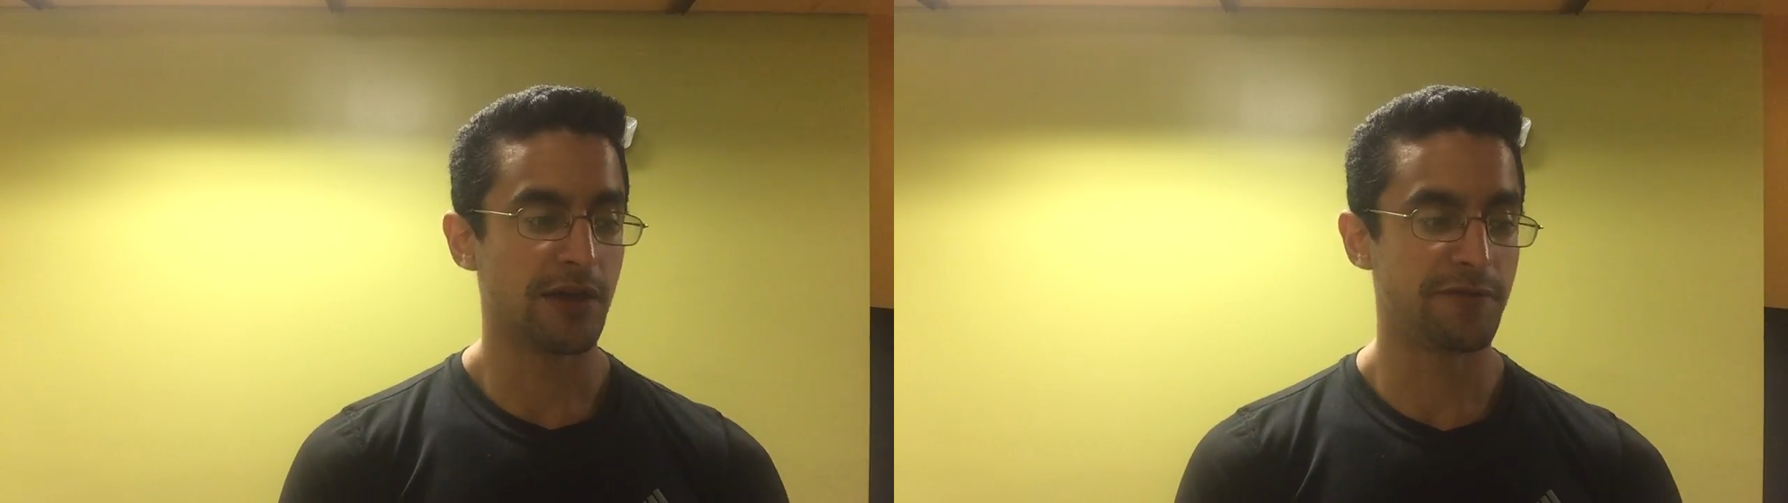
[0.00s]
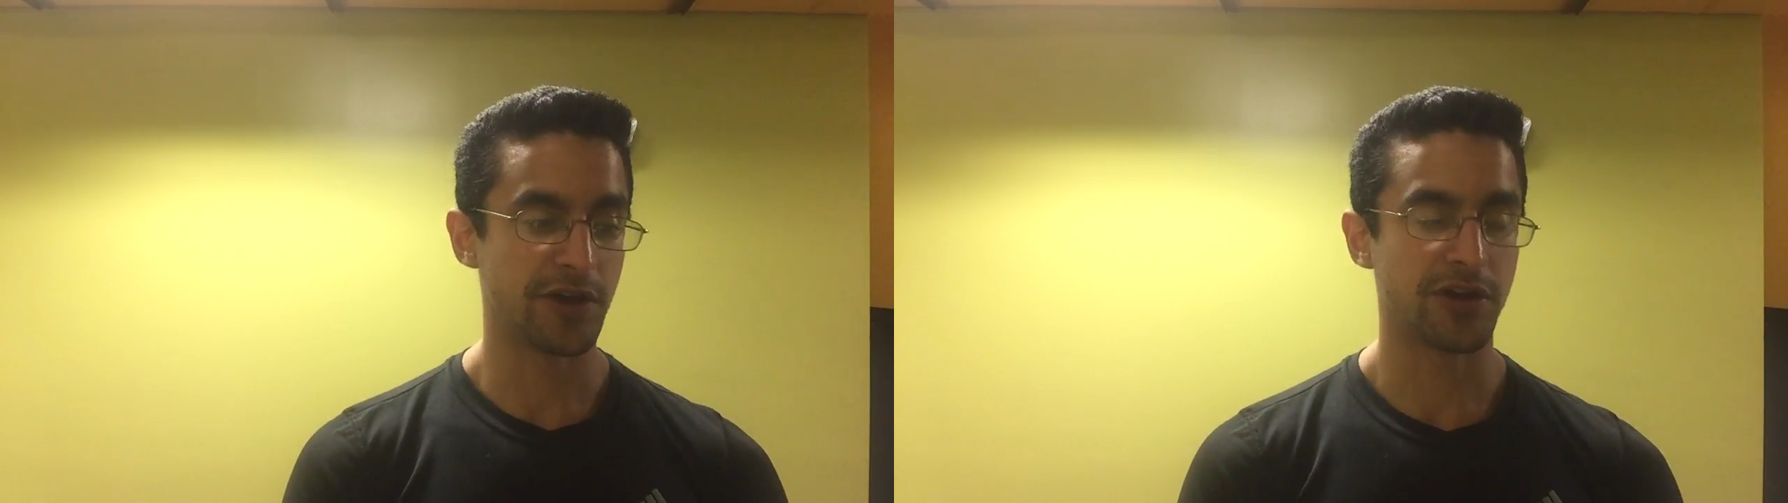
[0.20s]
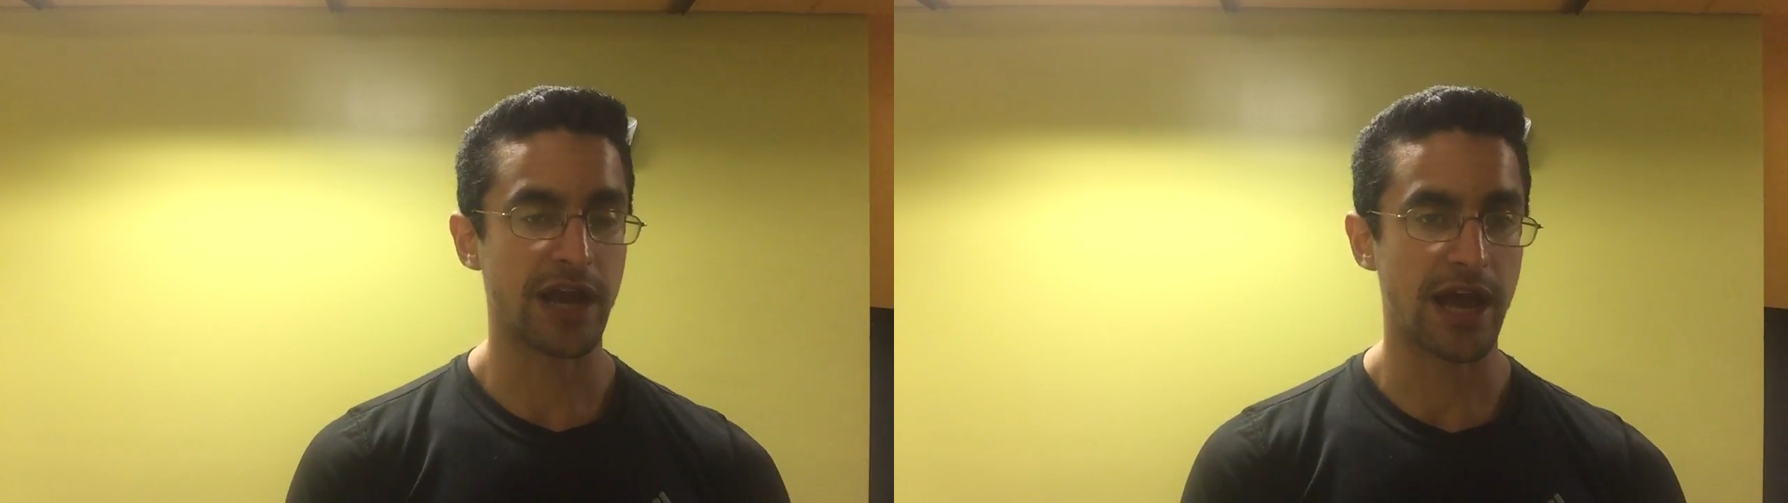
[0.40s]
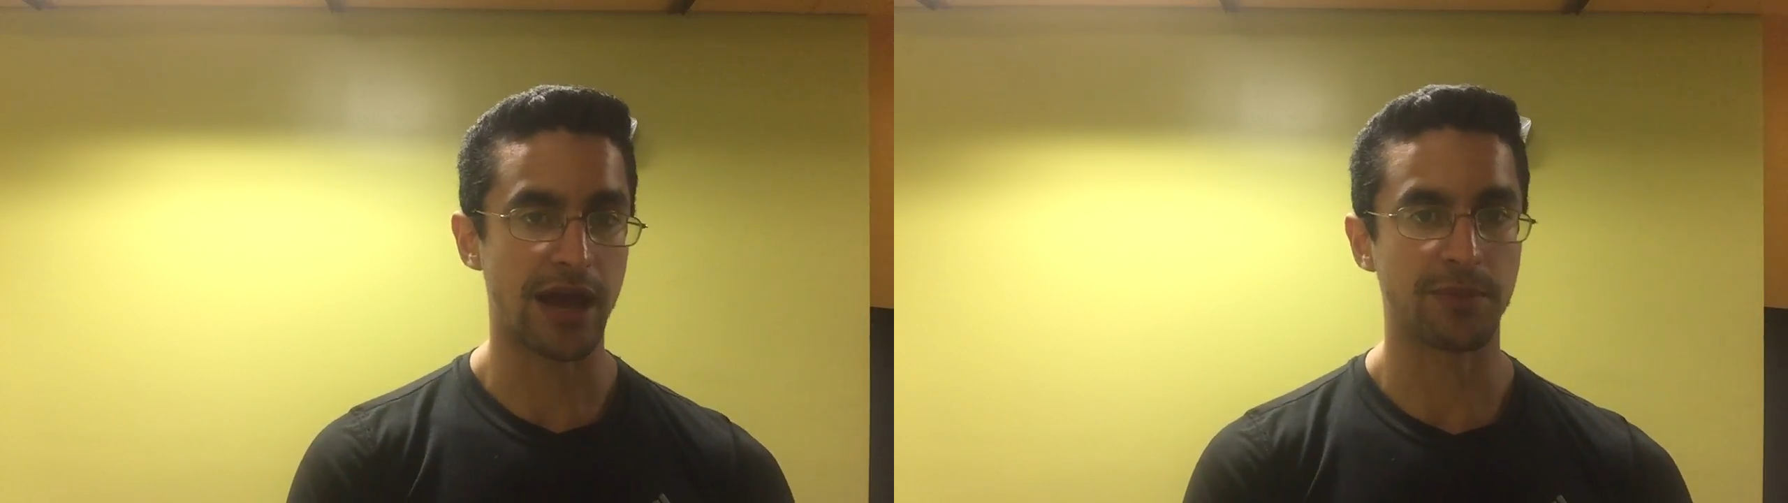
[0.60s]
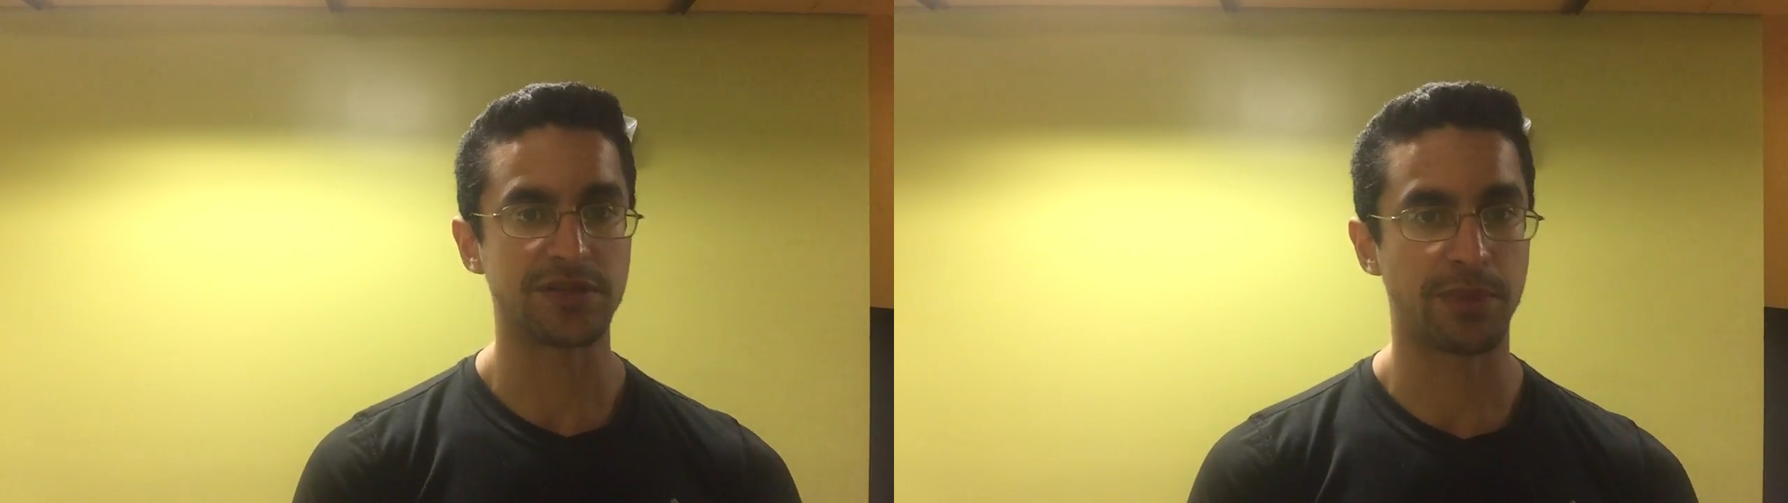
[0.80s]
figuring out
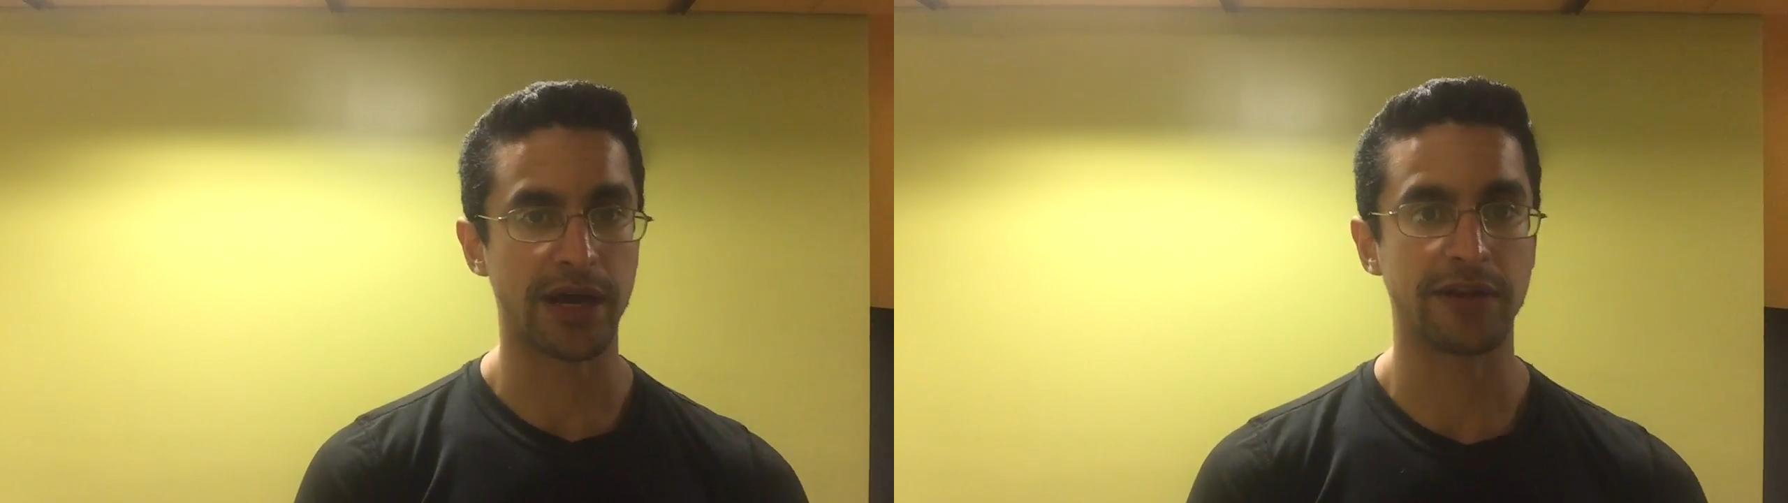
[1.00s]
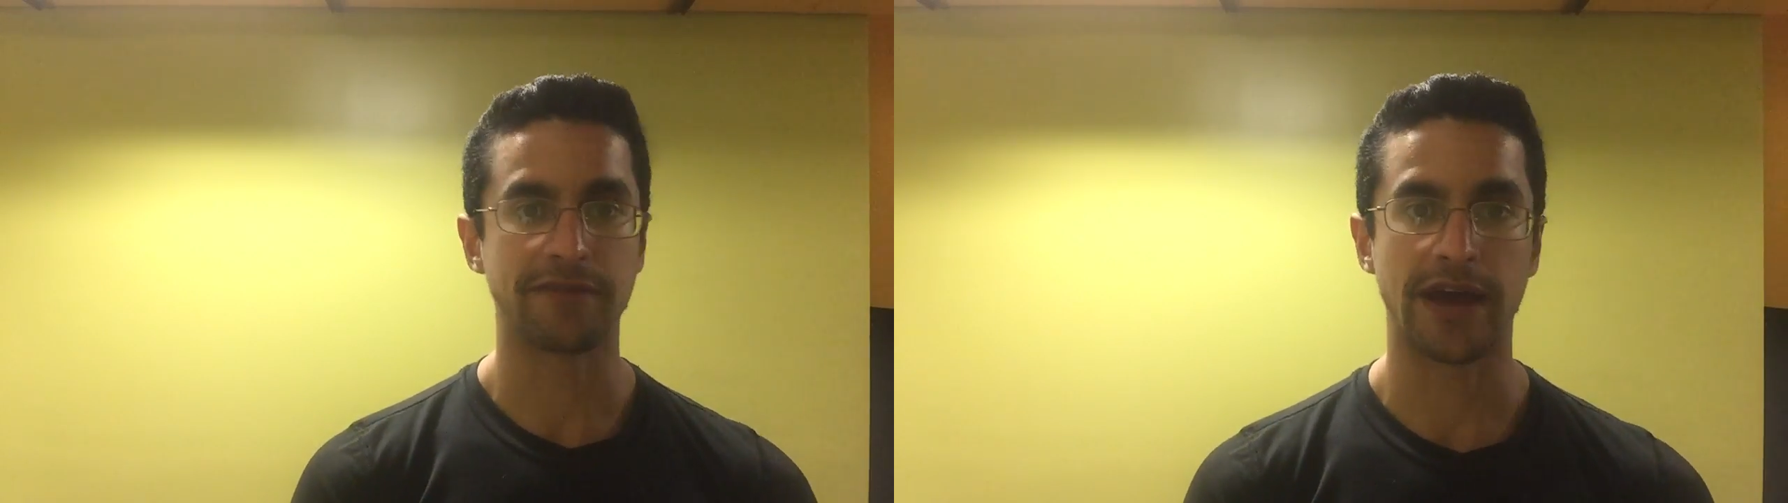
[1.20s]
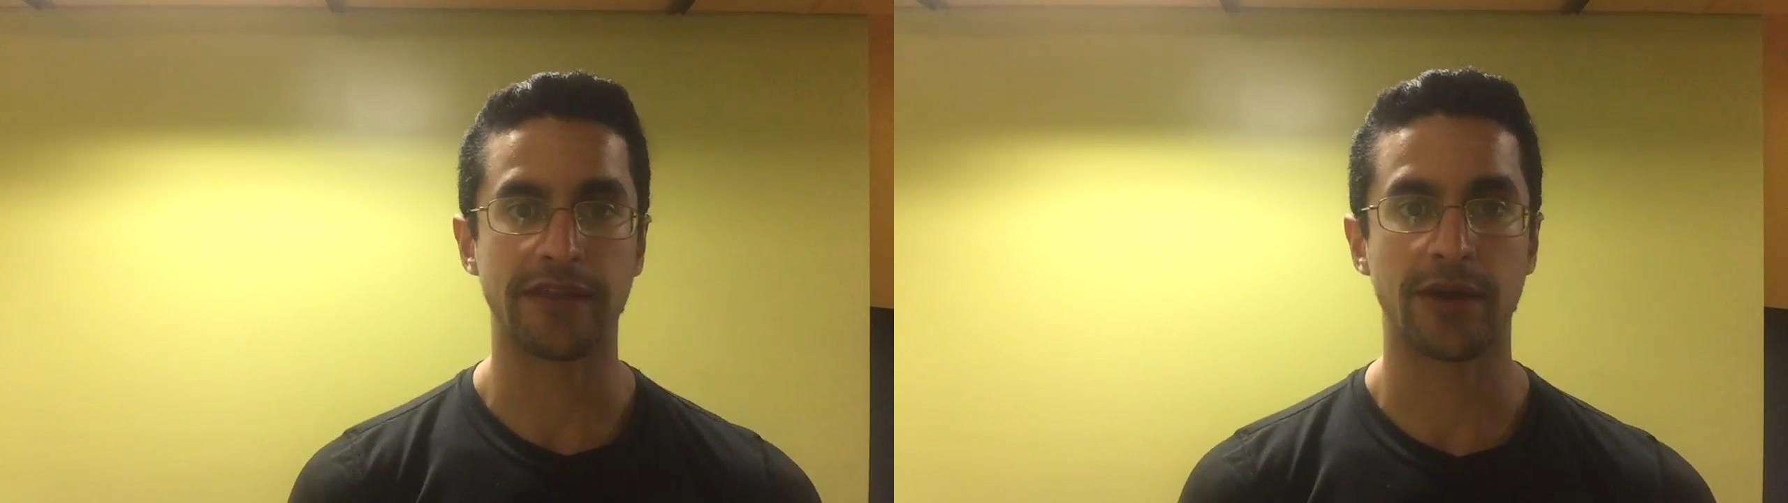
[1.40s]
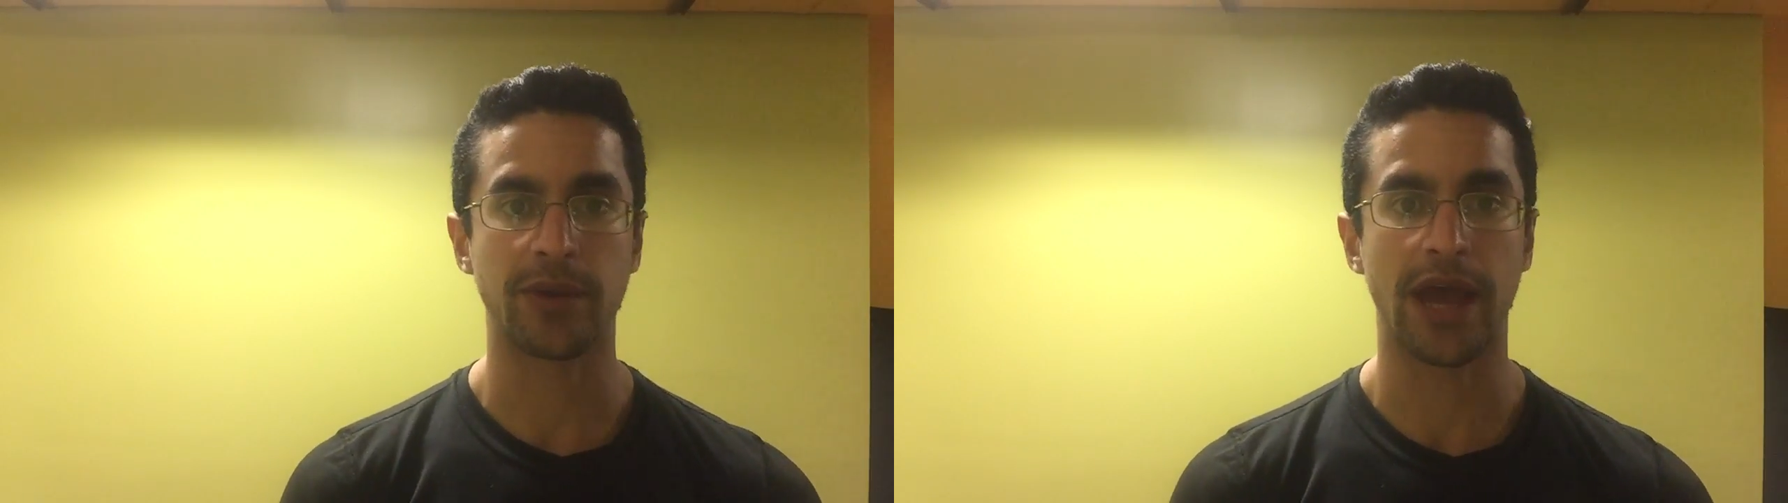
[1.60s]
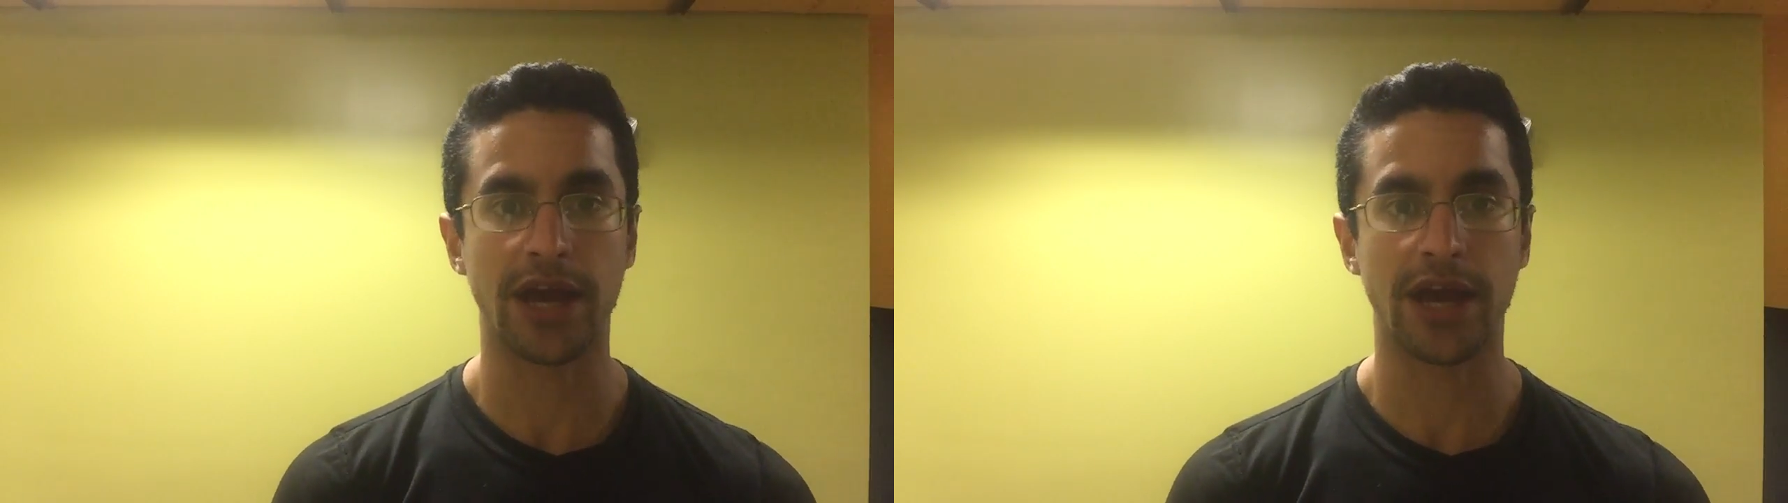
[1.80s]
how much body fat that we